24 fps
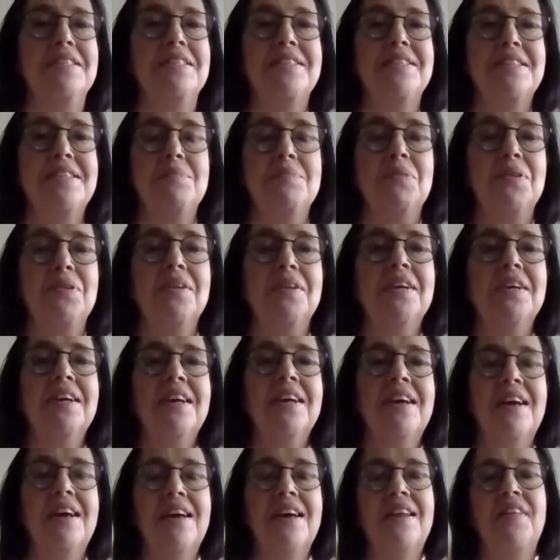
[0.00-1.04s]
assessment,
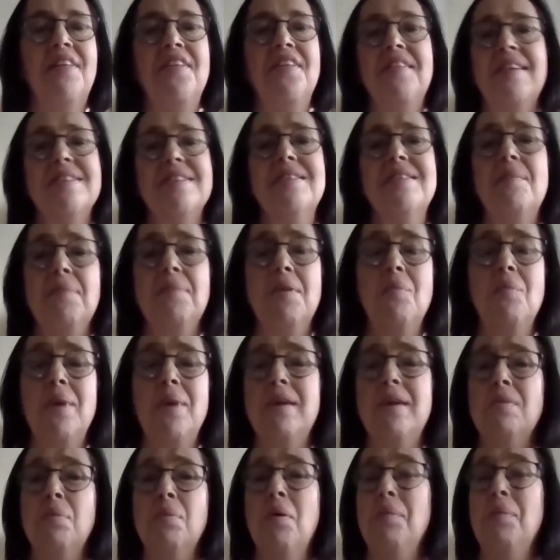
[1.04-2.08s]
and I think that's something we
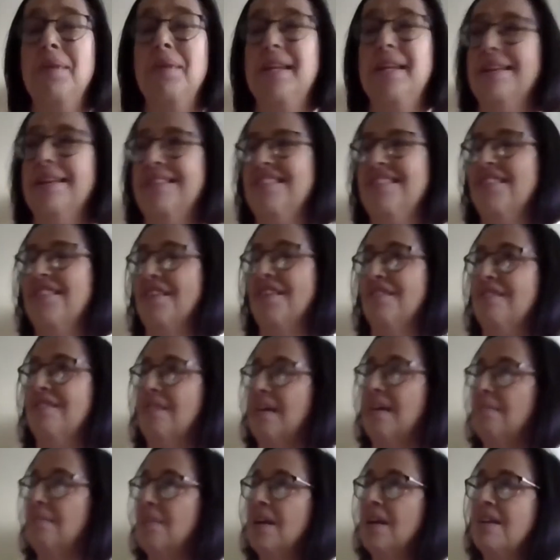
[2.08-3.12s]
could probably, you know,
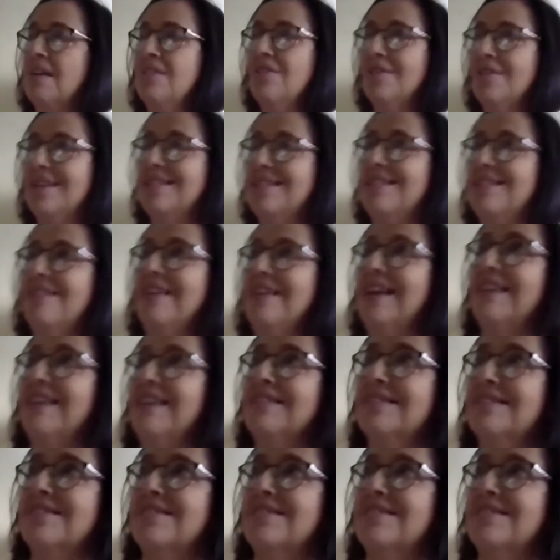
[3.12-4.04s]
not necessarily us